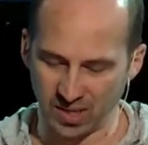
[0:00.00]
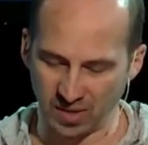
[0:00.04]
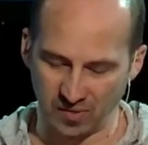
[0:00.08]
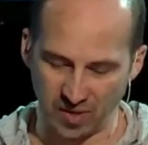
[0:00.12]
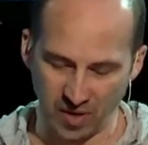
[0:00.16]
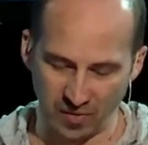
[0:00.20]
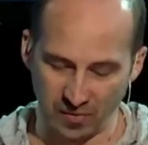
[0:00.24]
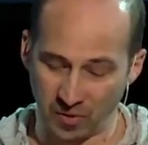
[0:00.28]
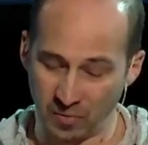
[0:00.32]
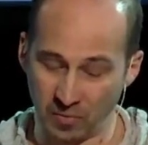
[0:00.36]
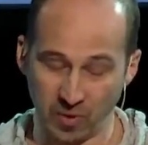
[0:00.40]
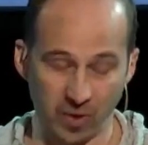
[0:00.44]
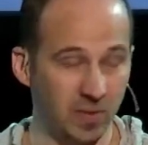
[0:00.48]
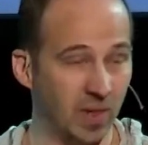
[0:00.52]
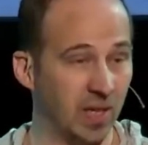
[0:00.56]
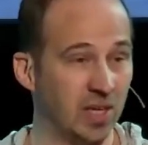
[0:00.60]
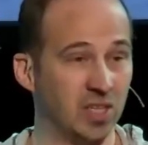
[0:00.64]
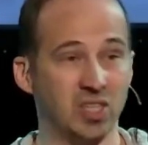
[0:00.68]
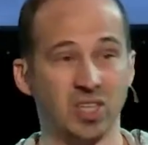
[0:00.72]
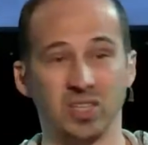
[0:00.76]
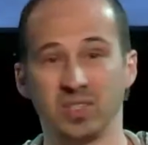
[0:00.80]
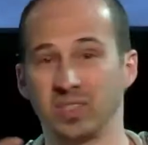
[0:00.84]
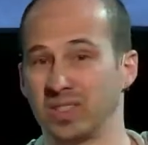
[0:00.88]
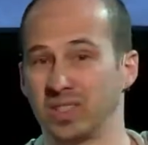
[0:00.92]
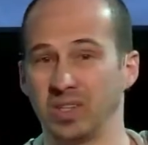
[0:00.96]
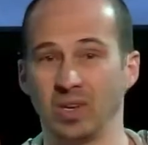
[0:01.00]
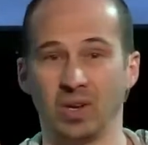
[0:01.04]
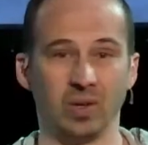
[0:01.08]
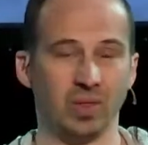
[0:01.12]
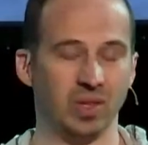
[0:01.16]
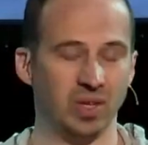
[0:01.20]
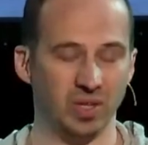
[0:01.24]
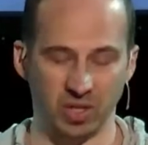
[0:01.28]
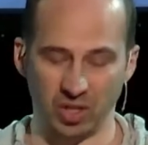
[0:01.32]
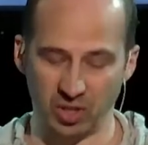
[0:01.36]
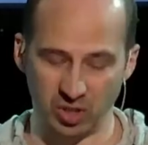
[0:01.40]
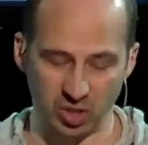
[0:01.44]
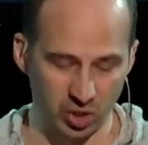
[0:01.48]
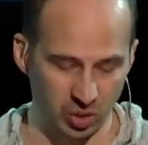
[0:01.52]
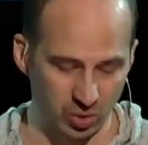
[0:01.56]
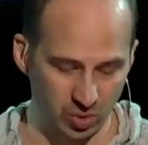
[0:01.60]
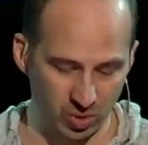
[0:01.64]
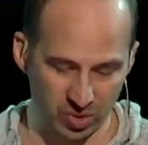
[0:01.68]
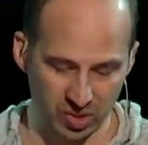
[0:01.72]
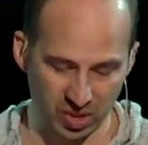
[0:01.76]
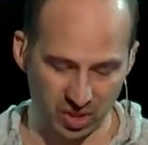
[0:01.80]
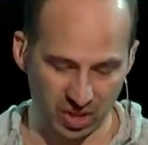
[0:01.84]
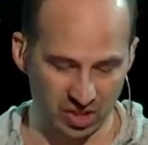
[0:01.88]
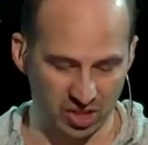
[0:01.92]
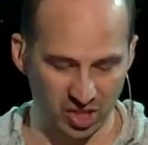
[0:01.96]
of different religions, you know, the
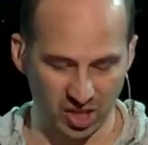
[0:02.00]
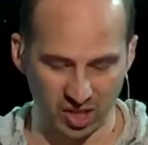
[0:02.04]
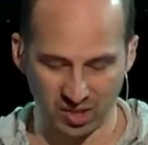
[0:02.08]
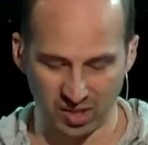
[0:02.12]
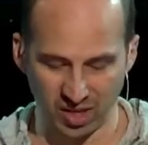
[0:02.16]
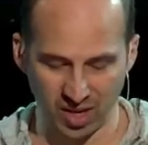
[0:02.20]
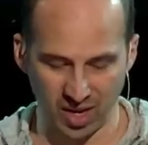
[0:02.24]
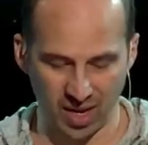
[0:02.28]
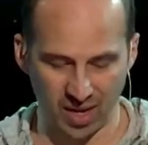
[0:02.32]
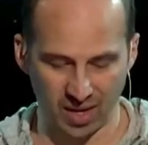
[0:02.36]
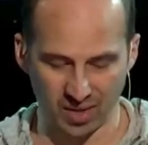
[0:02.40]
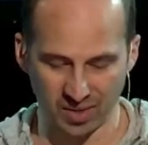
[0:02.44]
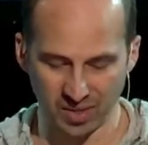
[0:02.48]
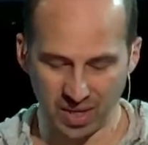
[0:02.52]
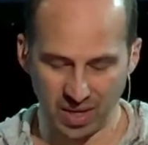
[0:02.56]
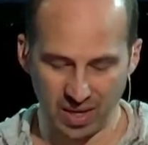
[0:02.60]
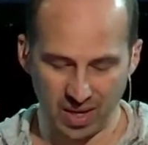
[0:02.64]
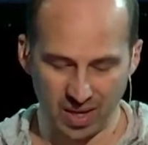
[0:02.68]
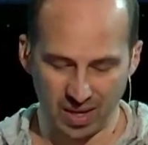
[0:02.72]
Jews and the Gentiles,